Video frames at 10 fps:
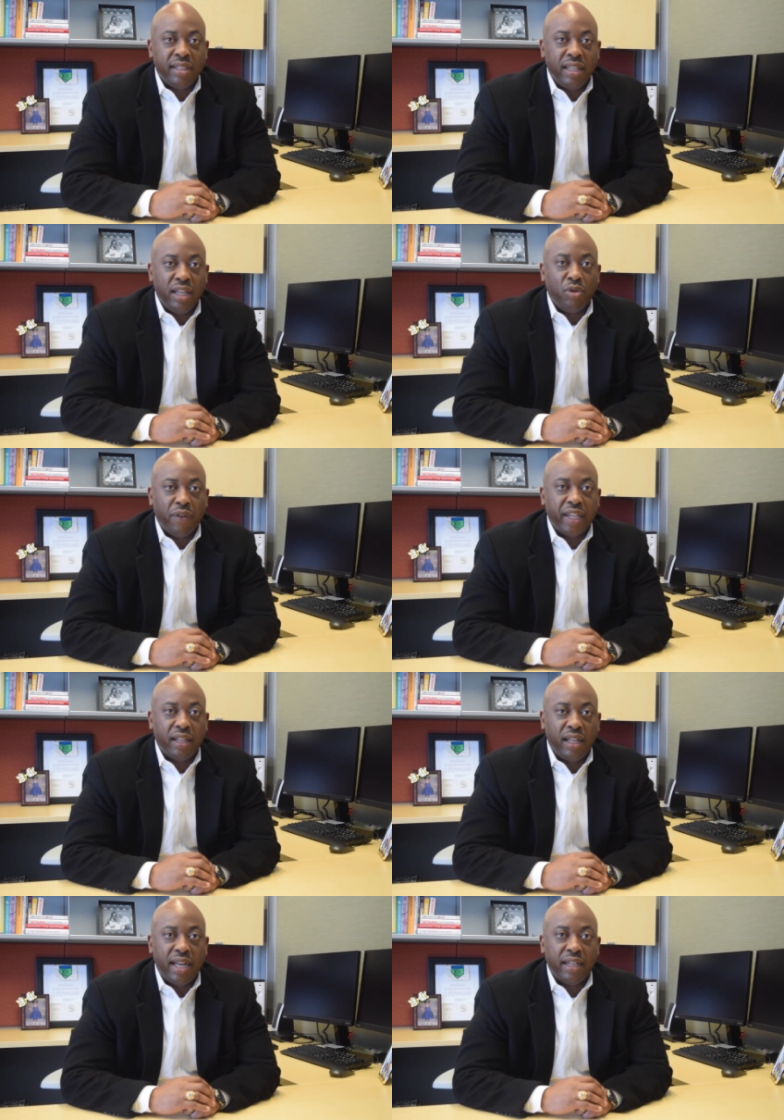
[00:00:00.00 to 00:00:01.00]
in North
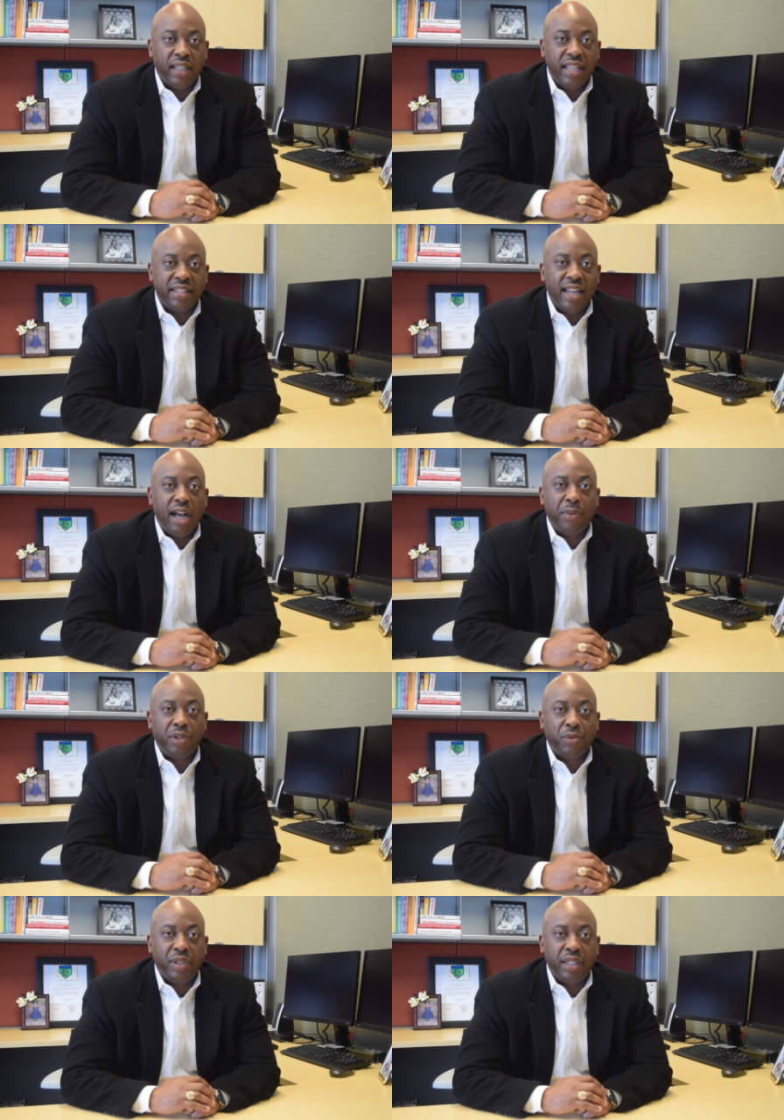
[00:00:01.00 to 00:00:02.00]
Carolina is now
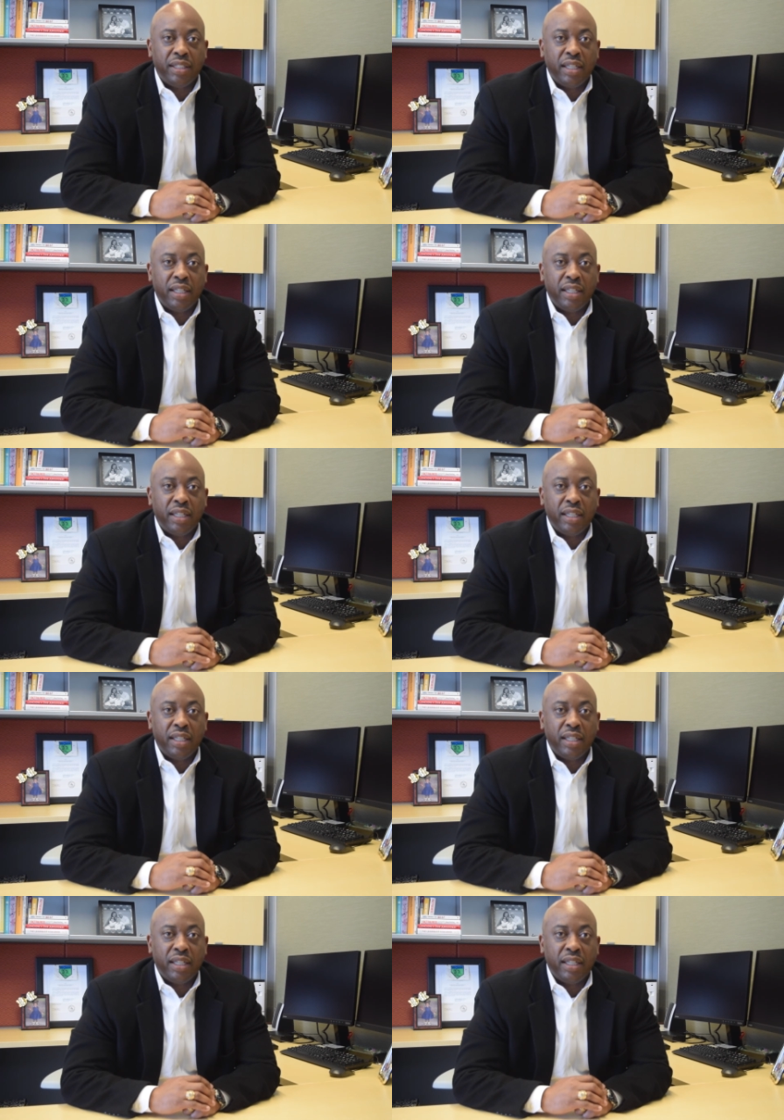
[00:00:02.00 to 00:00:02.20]
between